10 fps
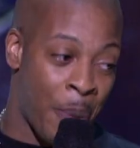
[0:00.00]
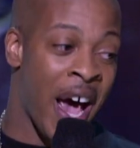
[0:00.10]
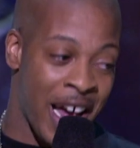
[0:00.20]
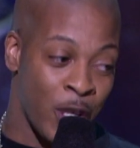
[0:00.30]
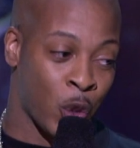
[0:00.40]

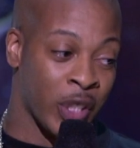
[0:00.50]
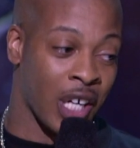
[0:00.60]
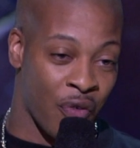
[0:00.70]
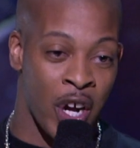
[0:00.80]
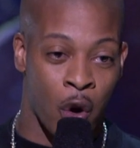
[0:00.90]
pad, you switch
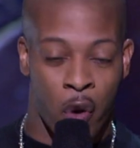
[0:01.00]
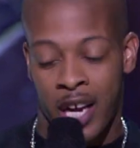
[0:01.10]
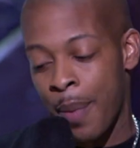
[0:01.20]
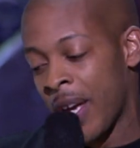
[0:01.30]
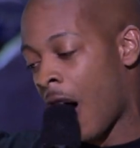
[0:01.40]
up real quick.
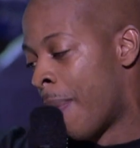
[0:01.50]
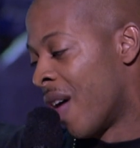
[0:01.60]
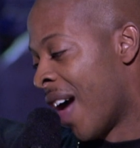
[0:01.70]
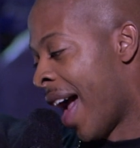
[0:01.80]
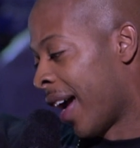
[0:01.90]
Let me call
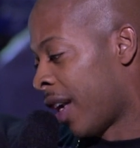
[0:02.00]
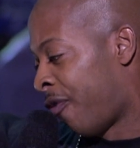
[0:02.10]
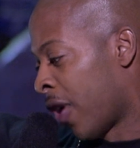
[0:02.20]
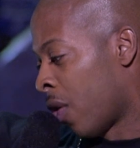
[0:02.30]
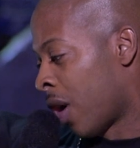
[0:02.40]
my rag, get the
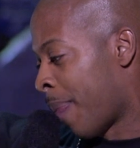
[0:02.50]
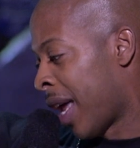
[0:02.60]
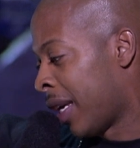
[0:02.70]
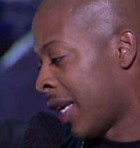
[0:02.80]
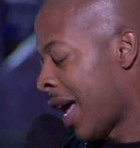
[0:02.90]
fuck on up
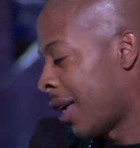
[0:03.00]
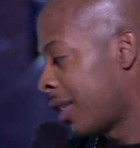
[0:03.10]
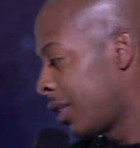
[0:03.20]
out of here.